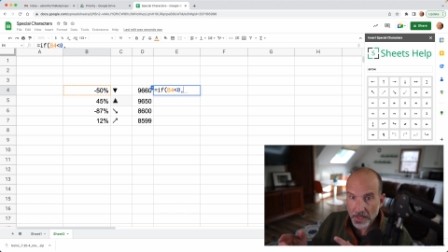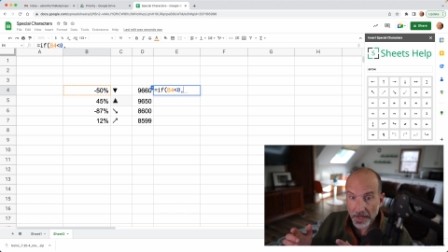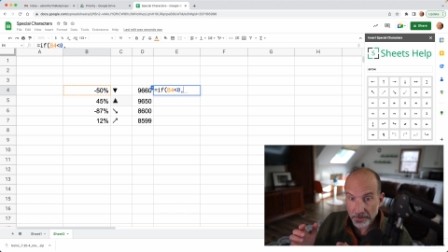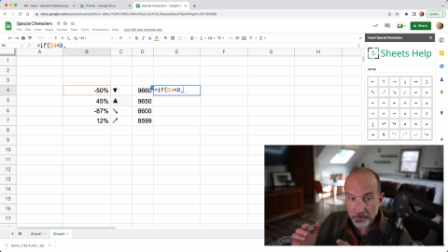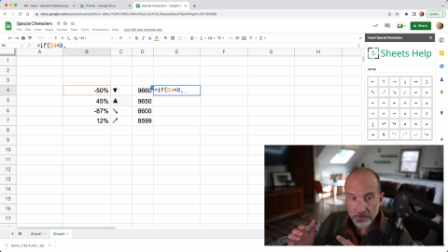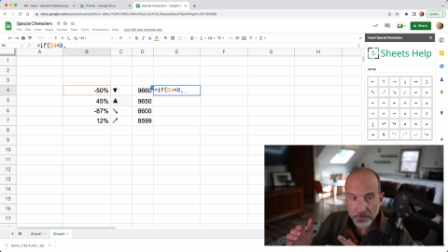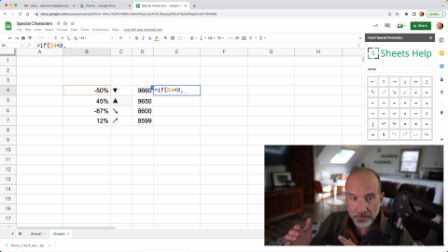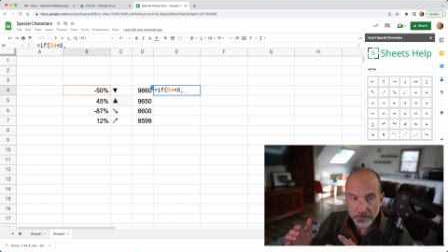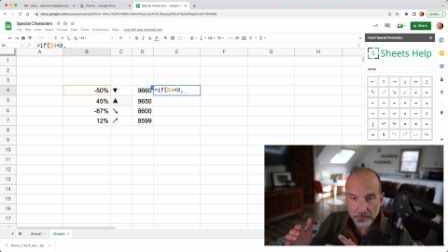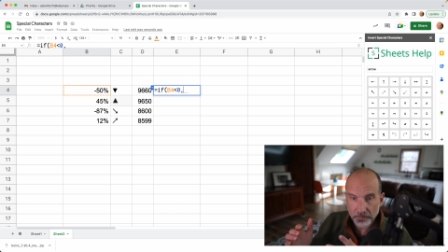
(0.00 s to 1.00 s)
I could
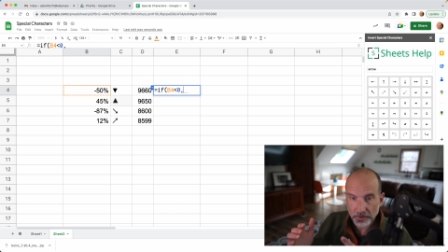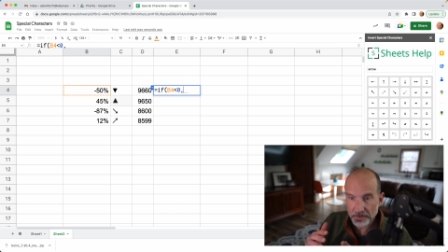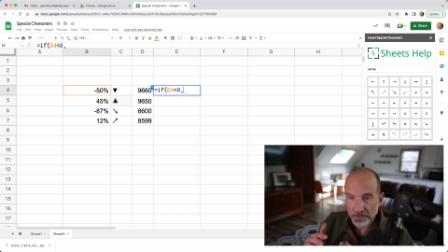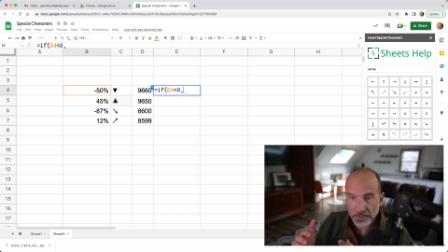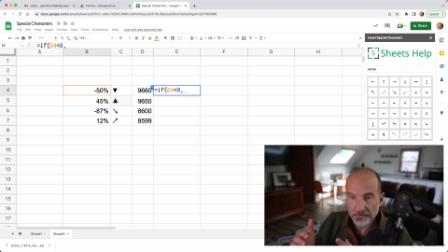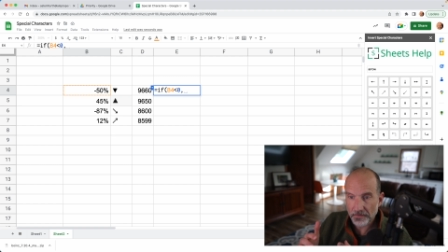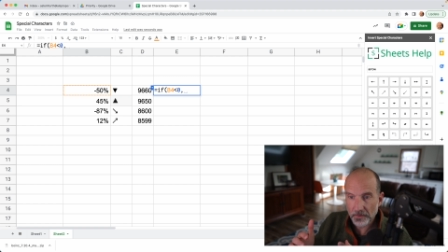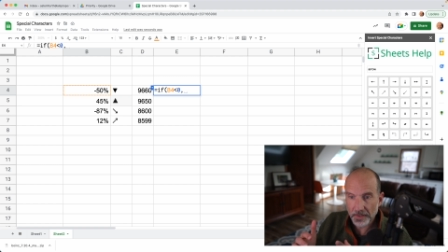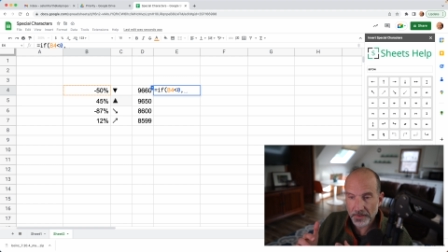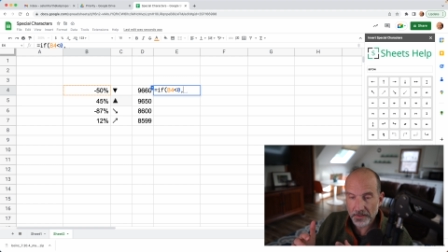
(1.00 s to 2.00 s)
just put
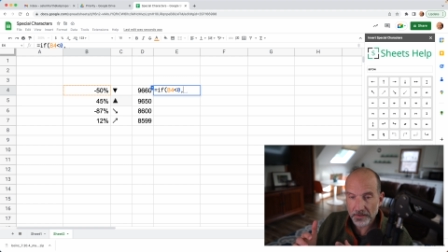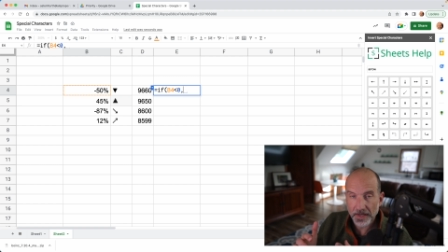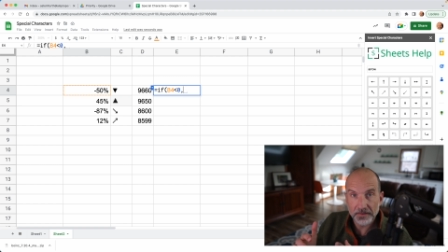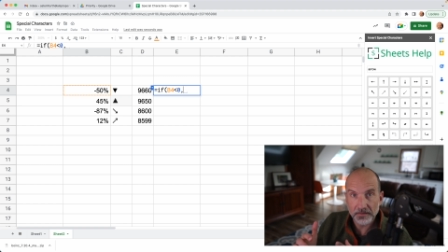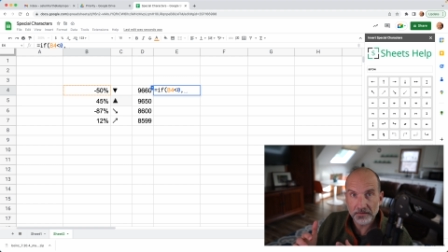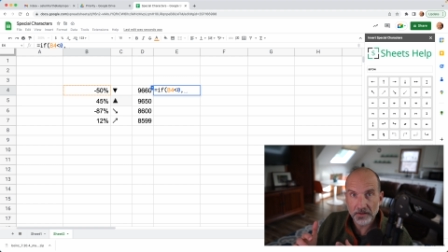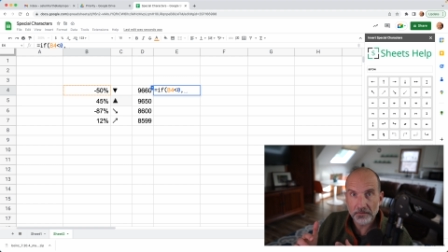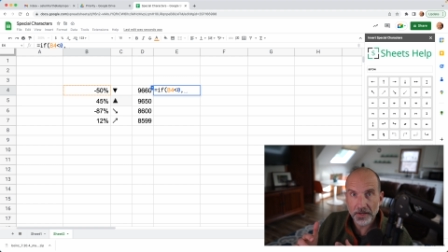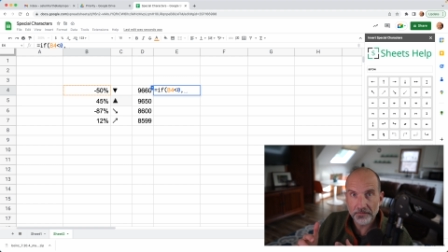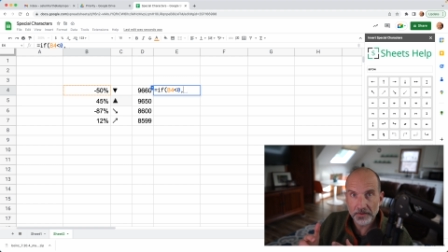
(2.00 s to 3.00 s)
C4 in there as a
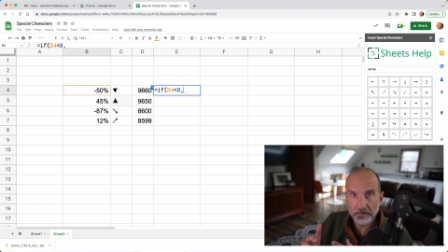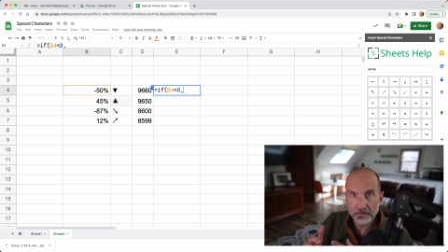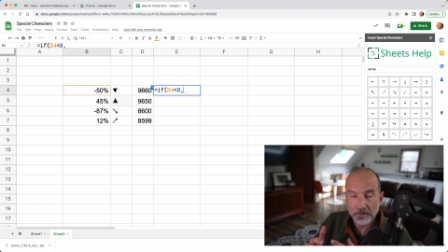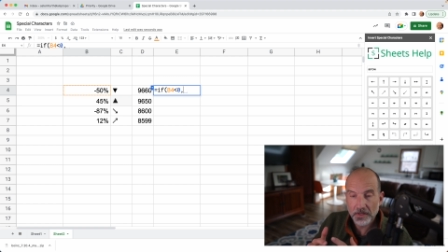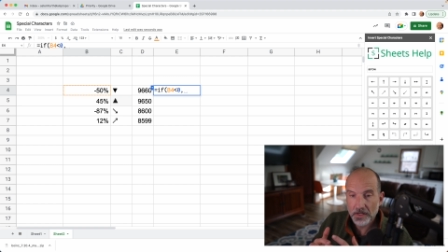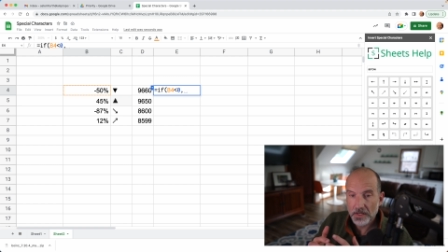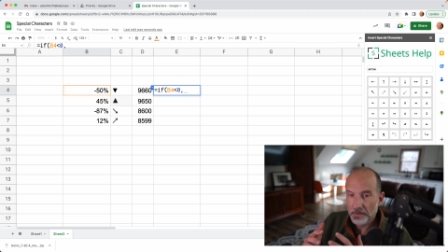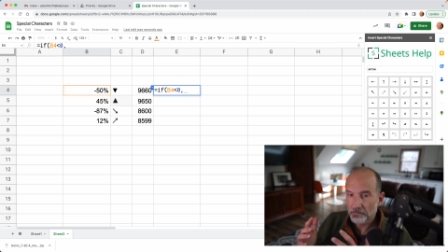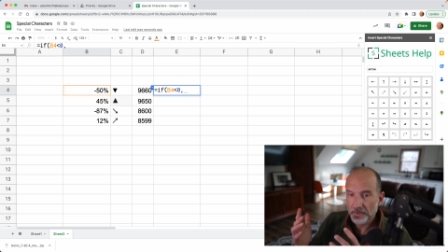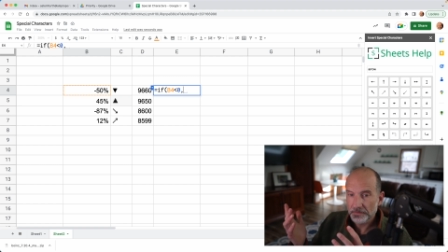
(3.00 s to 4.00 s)
cell reference,
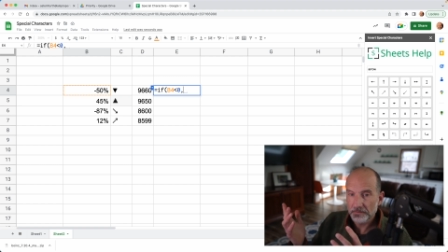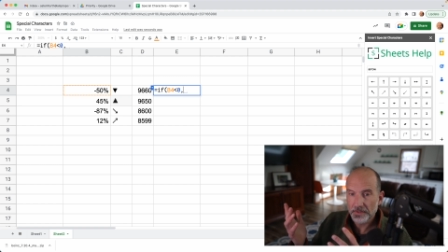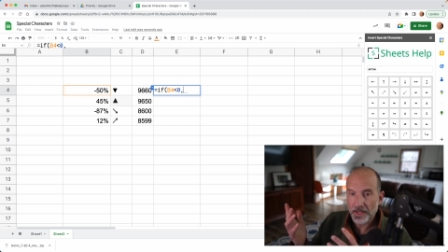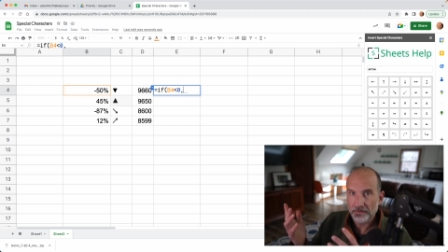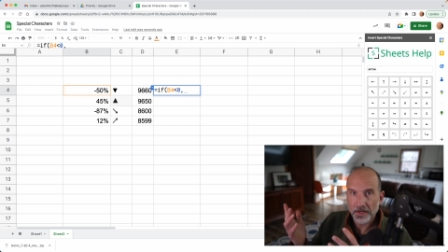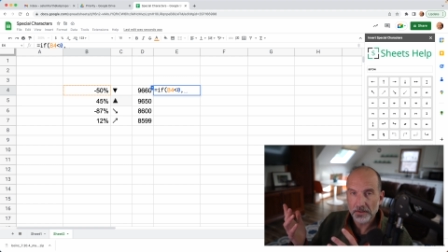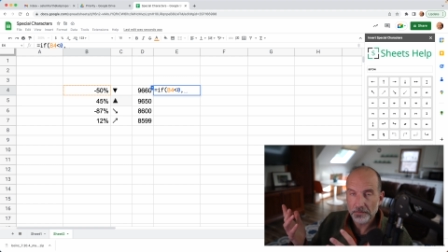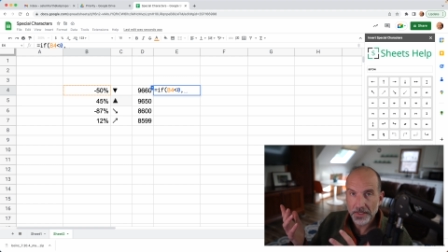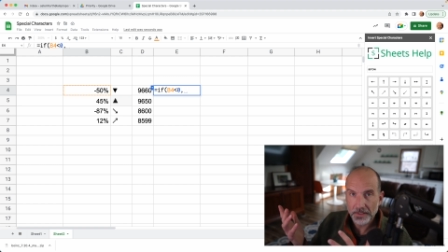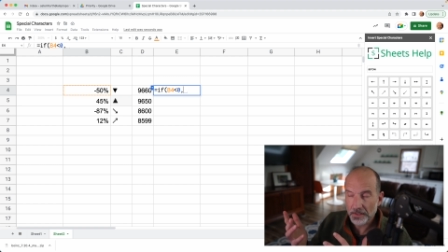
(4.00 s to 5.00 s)
but that triangle
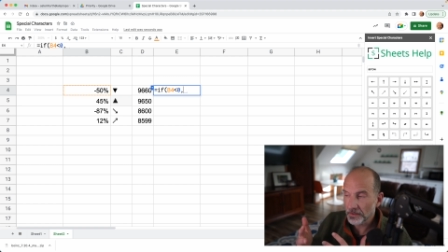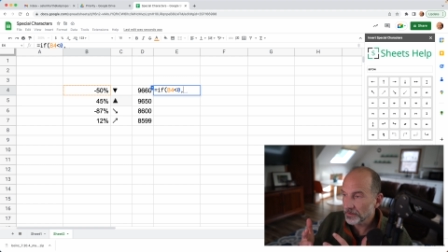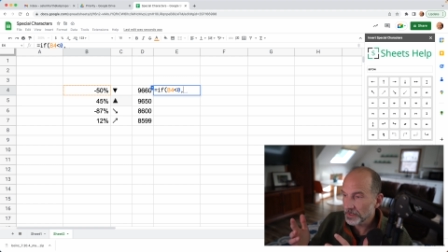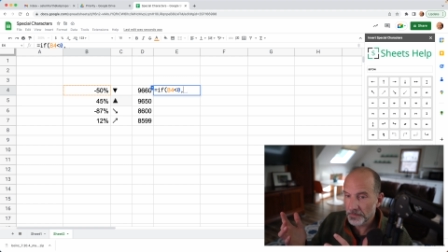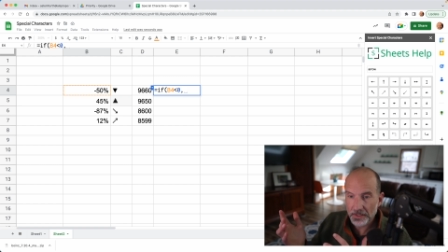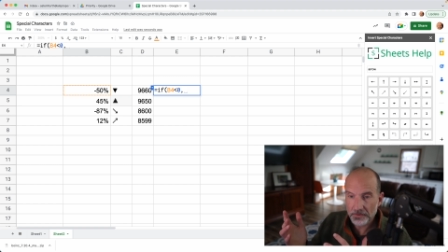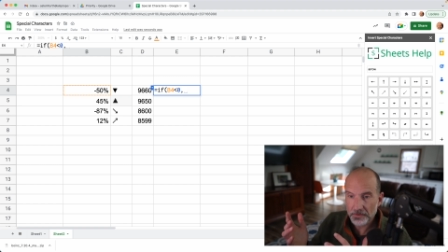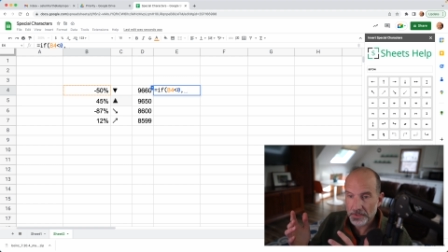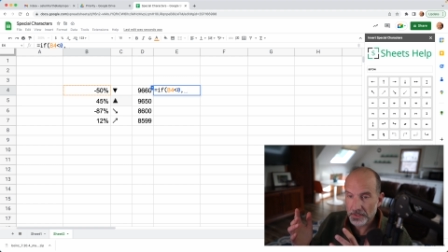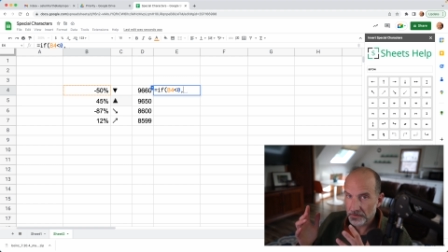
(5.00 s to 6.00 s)
might not already be in your
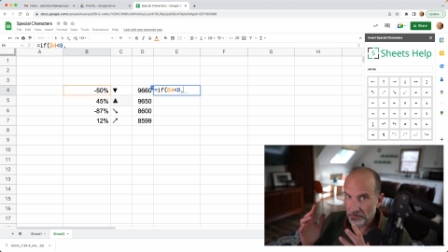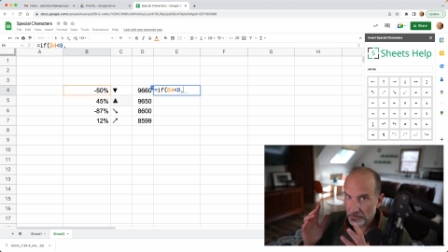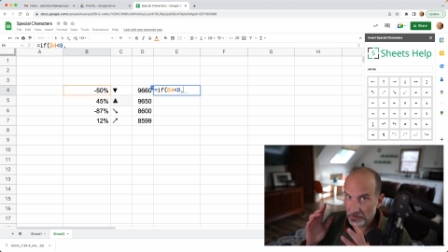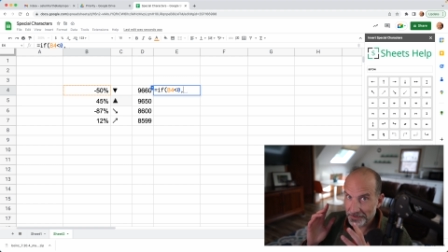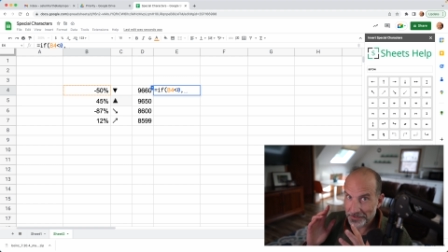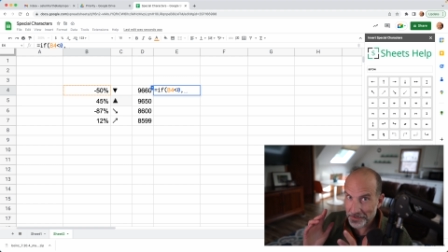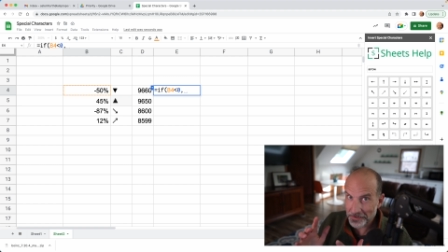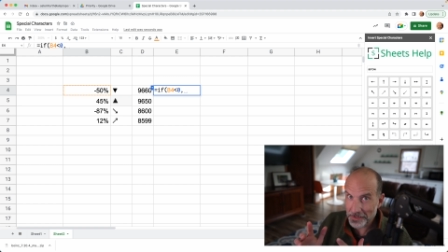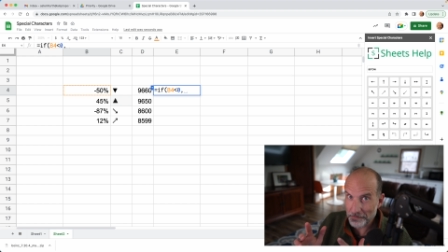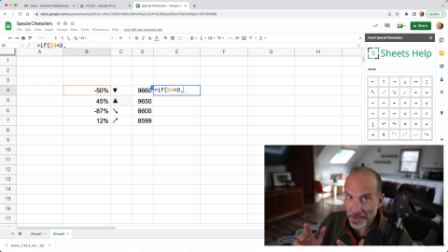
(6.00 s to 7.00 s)
sheet. So we're going to show
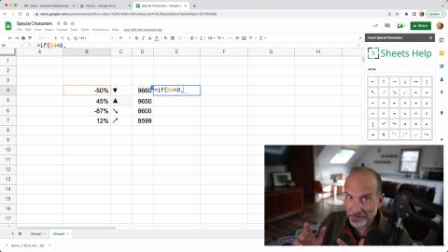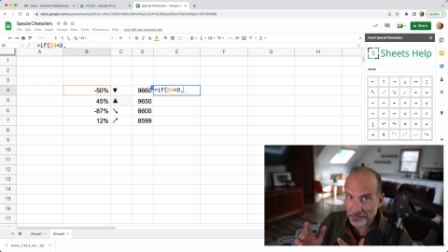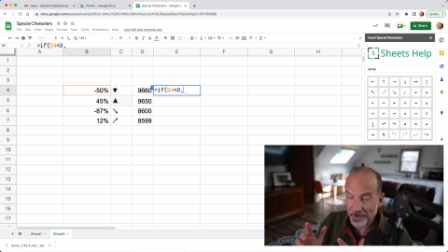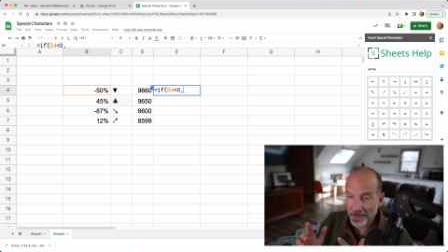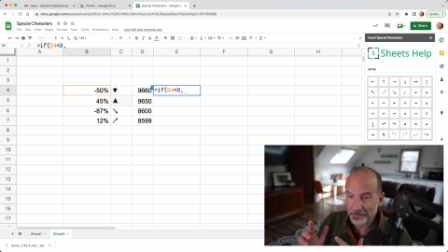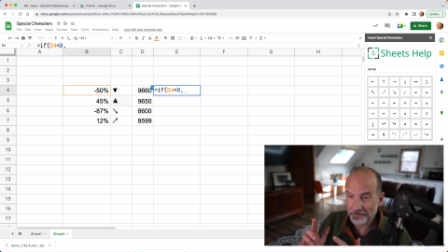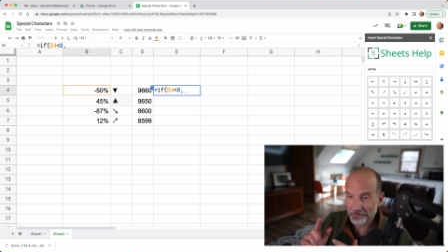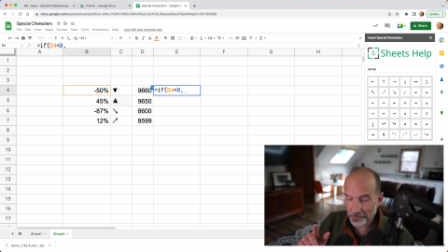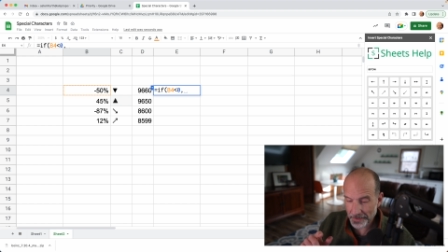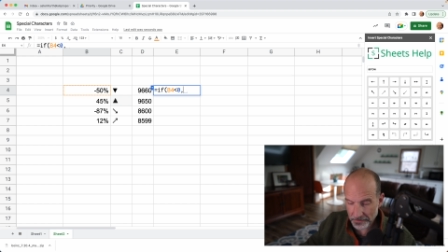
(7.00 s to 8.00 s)
you the best practice,
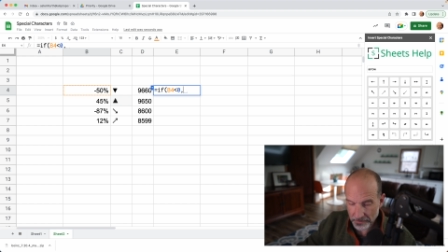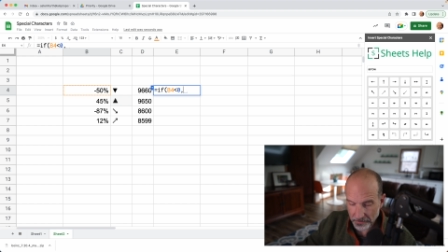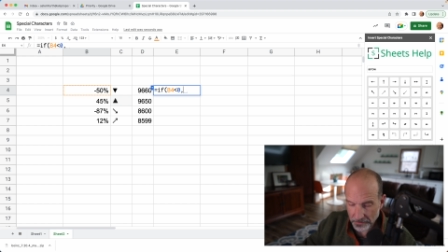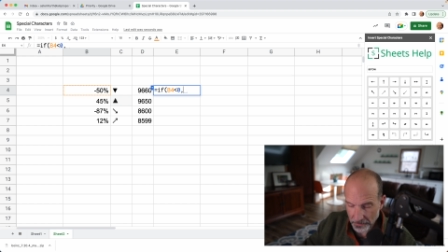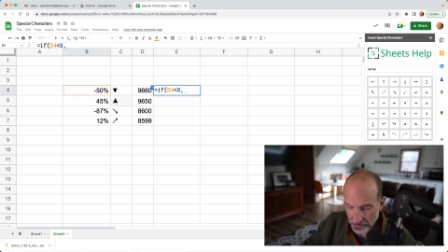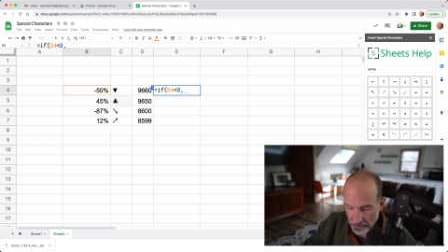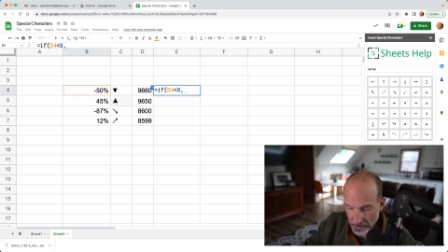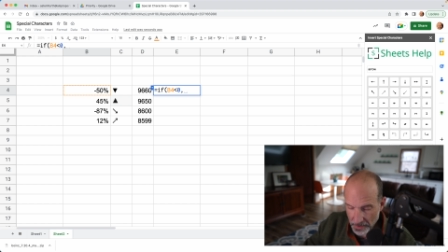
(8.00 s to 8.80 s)
the way to do it the